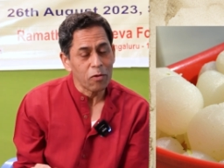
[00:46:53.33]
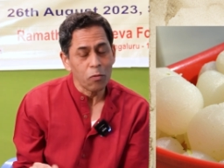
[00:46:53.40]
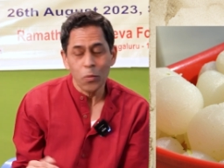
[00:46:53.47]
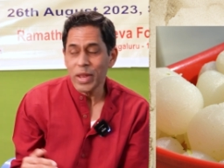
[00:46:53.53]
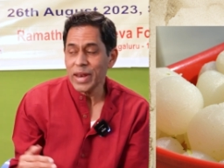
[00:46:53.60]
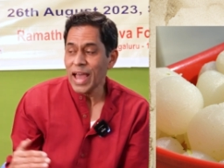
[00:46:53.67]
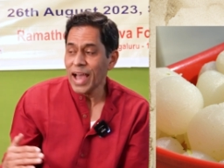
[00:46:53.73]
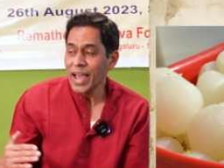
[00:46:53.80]

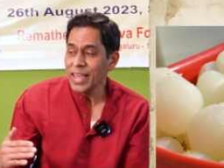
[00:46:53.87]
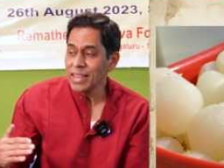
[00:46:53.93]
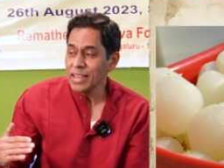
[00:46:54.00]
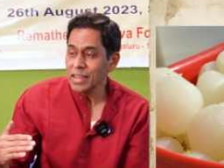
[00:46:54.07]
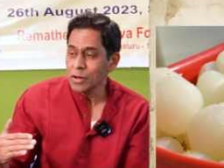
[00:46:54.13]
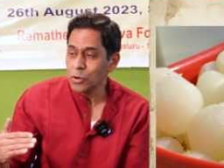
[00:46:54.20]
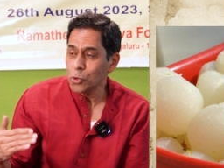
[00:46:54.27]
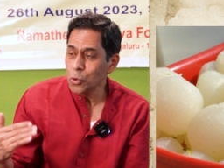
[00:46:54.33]
When
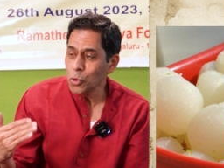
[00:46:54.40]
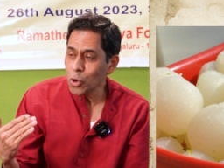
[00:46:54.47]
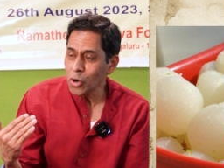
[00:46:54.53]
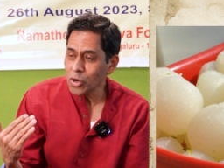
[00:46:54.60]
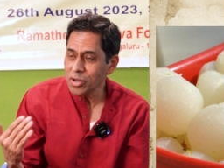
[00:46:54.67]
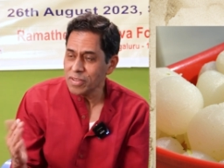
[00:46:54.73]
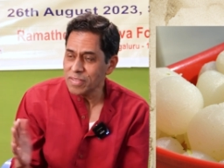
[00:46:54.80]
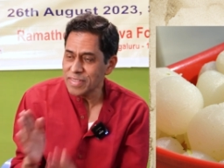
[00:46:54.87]
I do
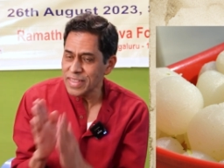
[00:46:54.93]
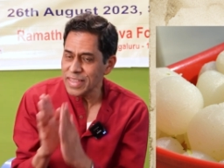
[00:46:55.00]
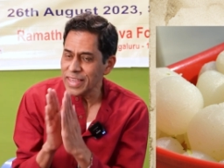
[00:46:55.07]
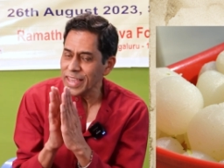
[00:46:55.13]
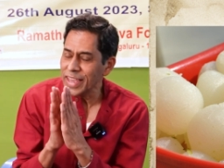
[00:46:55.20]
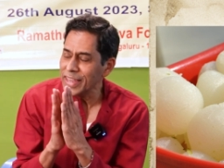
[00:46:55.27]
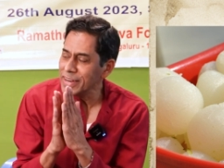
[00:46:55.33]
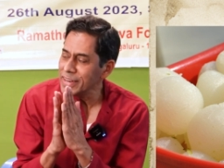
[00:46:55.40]
not
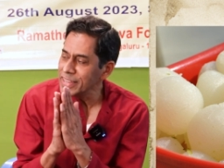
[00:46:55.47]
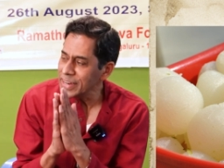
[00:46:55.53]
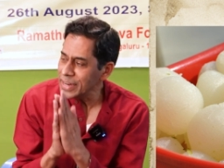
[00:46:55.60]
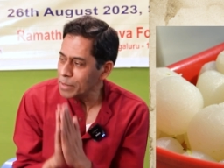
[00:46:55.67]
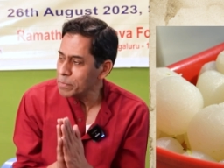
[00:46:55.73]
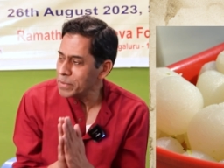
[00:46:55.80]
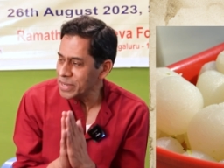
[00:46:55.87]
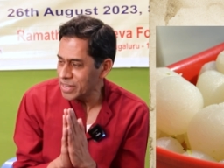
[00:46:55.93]
see any
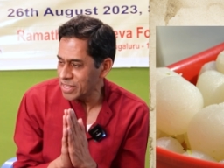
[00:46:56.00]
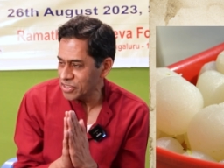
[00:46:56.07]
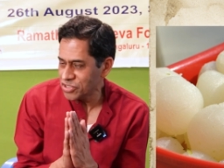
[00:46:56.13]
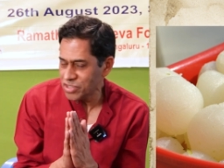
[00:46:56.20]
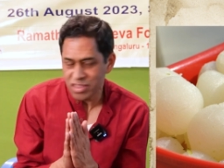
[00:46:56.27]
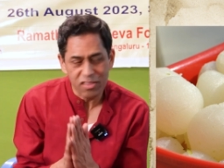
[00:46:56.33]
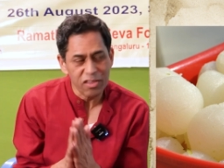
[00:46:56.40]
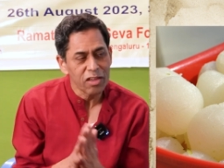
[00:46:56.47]

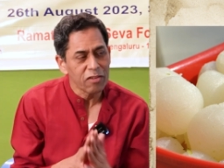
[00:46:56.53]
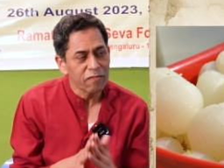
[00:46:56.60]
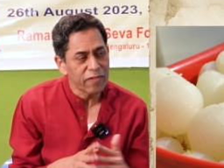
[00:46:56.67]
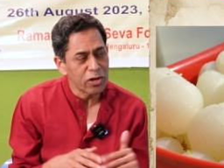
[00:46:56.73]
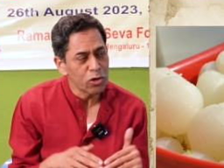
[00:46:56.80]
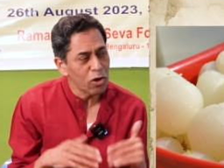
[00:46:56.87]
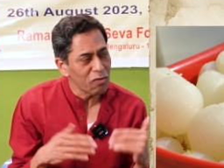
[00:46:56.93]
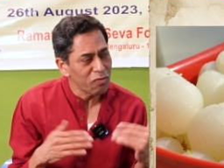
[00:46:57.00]
limitations,
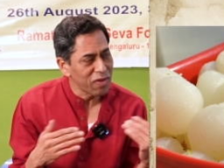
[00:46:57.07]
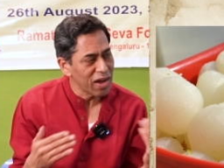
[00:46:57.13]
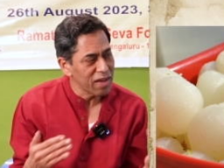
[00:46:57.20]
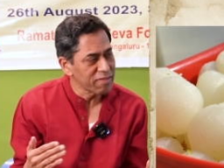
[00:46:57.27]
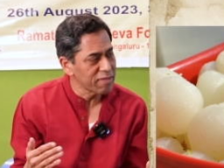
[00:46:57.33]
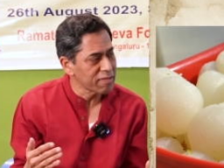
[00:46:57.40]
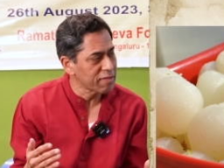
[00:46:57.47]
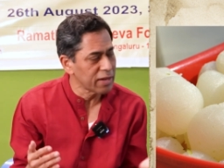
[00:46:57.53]
when you are
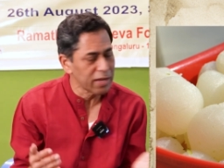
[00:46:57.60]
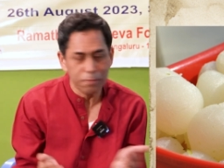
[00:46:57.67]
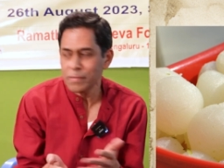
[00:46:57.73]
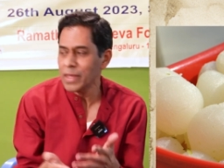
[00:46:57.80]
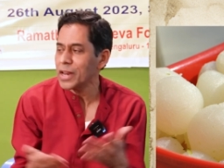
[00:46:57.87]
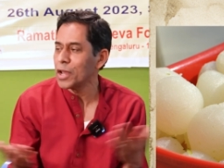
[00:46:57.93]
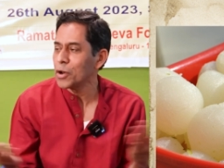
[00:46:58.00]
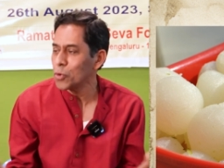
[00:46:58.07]
fast asleep,
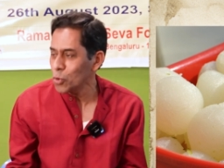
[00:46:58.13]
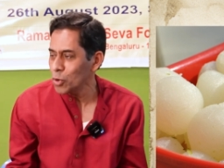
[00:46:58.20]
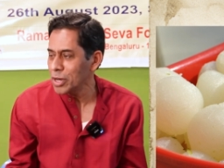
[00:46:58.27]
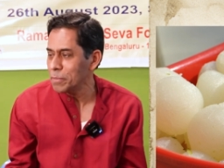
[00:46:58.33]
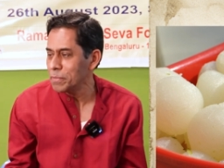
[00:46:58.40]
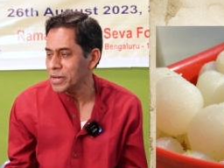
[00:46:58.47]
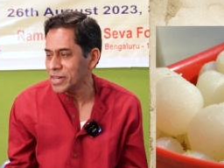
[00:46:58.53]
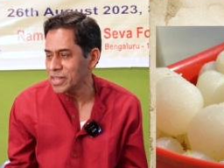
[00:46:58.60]
there are no
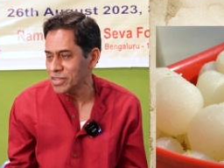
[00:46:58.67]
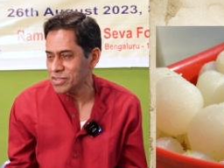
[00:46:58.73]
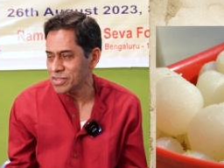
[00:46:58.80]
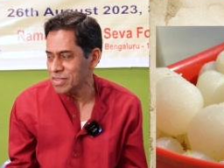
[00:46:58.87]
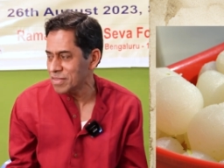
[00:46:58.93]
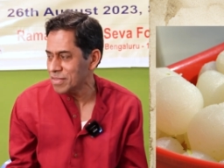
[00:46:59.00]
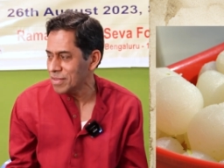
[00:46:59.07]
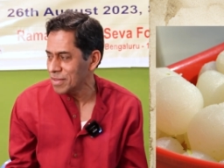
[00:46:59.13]

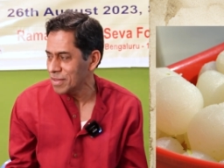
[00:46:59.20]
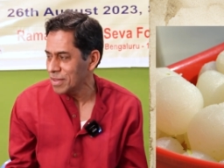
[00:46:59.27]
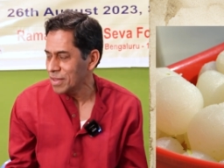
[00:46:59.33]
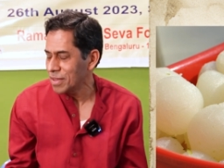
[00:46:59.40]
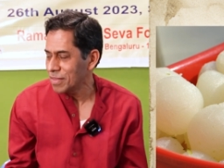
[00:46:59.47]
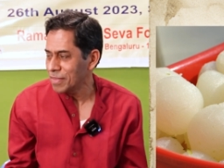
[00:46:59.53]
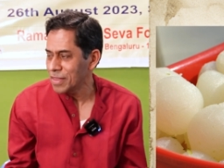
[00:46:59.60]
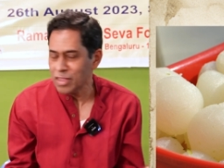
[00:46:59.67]
limitations.
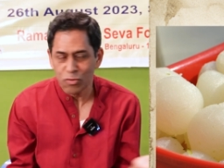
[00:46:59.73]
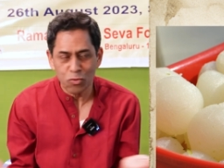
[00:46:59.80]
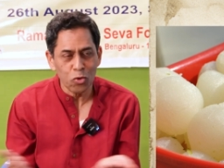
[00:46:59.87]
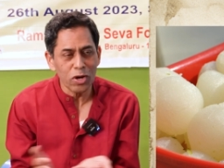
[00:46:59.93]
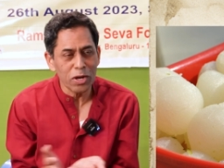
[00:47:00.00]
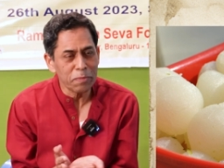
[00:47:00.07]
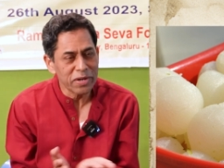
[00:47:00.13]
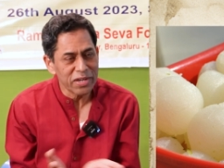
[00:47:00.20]
There is no
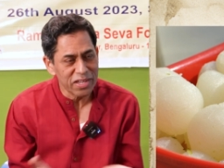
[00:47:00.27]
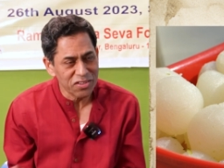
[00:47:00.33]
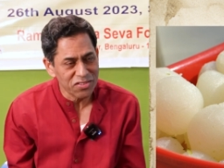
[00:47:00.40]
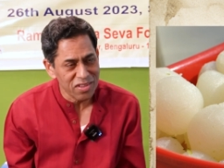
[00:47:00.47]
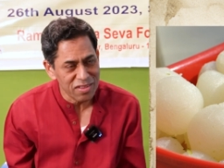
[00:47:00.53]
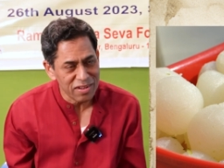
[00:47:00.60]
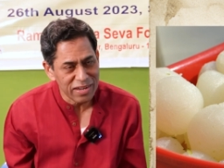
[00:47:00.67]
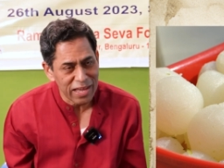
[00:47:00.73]

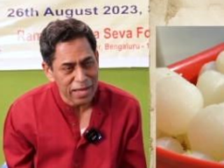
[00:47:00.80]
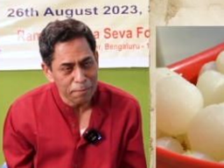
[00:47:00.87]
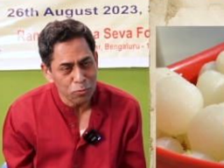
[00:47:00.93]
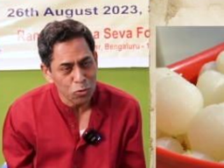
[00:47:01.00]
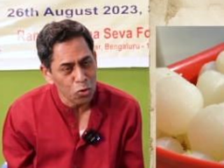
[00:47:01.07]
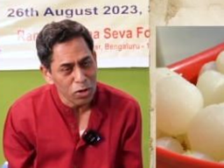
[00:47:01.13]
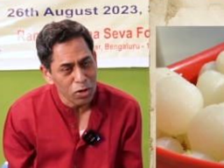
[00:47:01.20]
limitation in time, no